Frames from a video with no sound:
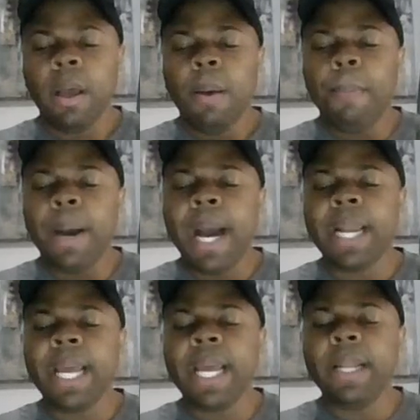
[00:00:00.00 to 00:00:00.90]

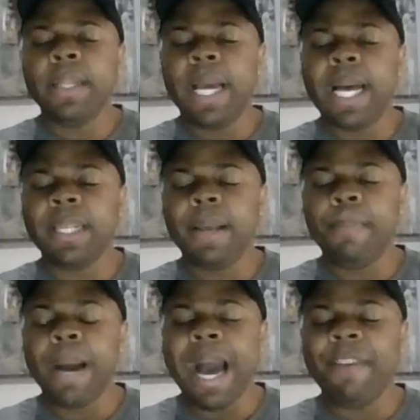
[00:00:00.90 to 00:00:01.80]
Money
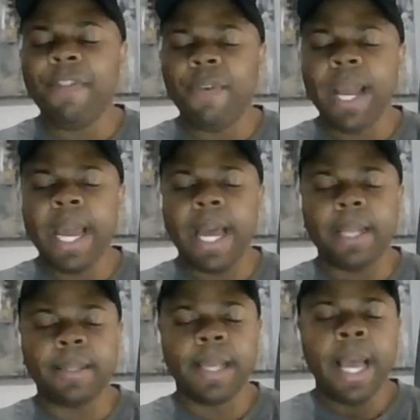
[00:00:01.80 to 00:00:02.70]
doesn't buy
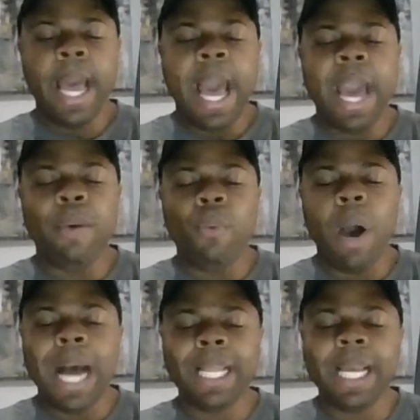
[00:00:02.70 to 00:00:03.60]
friends. A
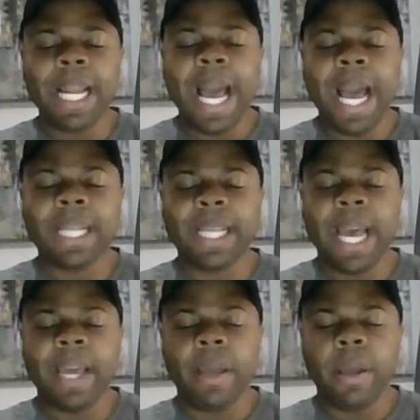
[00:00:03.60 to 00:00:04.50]
wallet as
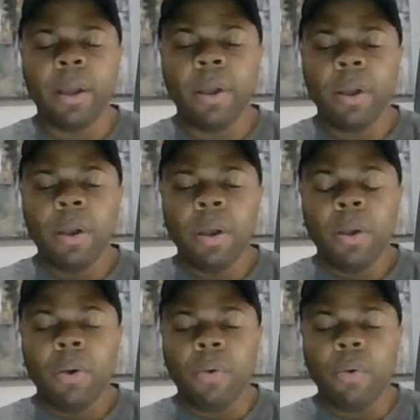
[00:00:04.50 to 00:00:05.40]
a
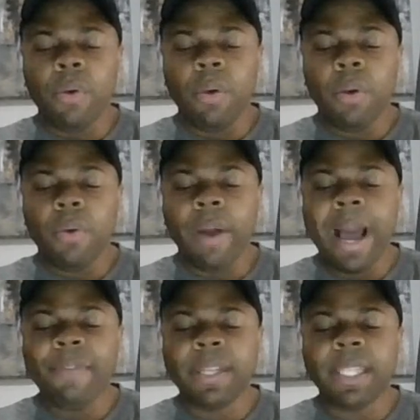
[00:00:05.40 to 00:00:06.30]

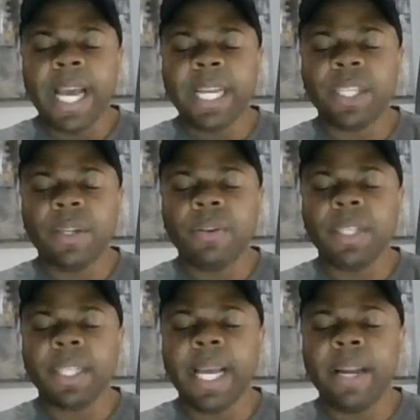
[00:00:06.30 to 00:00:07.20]
gravitational
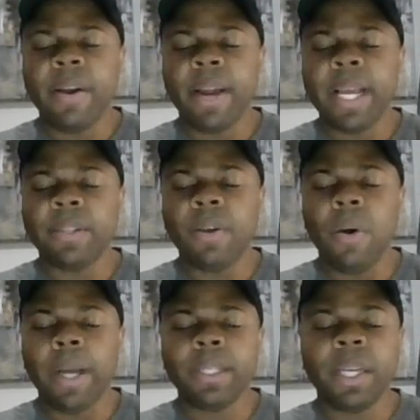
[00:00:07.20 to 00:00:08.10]
center is
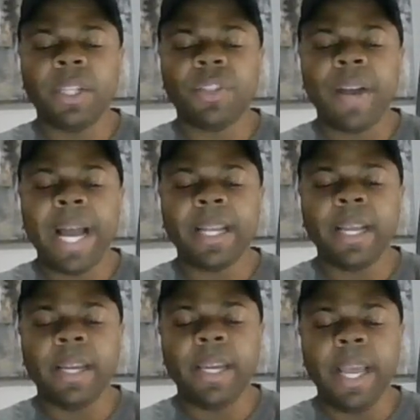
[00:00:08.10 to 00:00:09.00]
going to attract
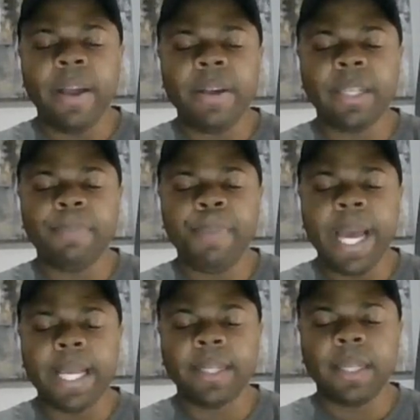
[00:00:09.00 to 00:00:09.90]
the nearest
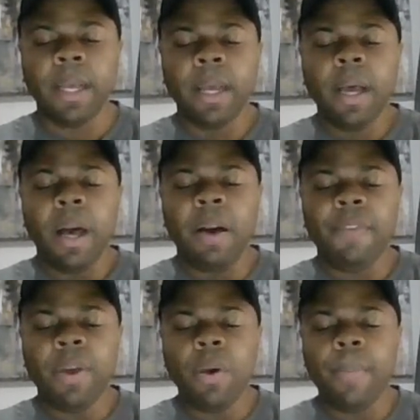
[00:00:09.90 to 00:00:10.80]
bits
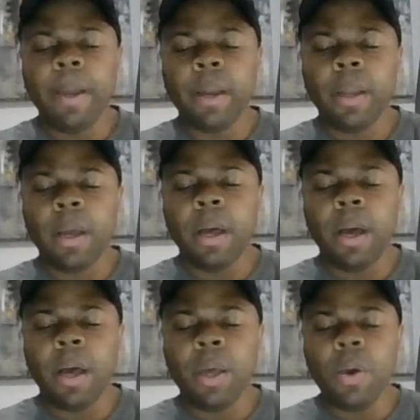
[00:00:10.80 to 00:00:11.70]
of human
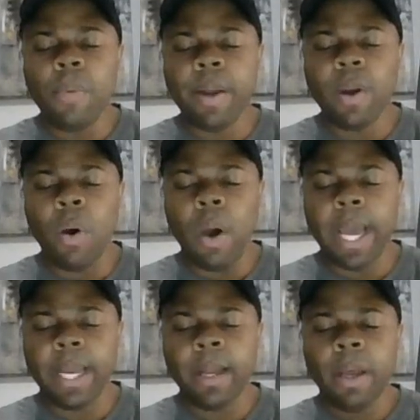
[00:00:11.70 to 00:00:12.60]
a
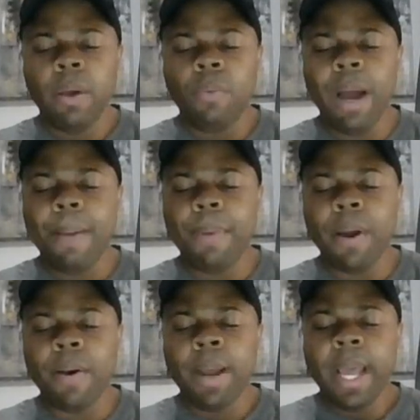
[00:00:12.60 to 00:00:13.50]
humanoid
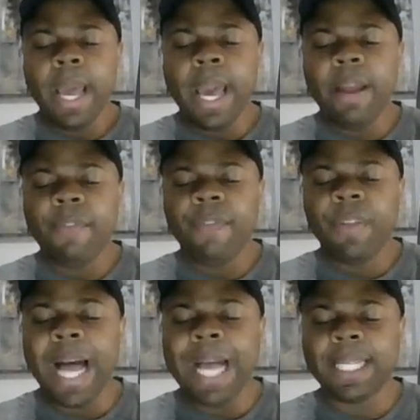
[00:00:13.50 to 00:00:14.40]
rubber and
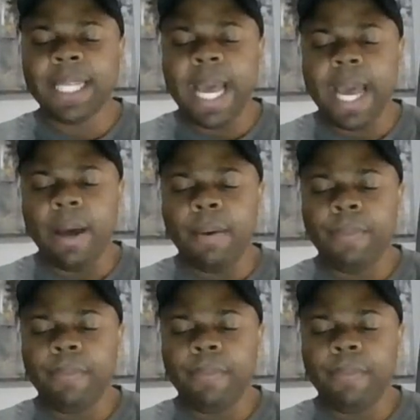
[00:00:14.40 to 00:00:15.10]
flotsam,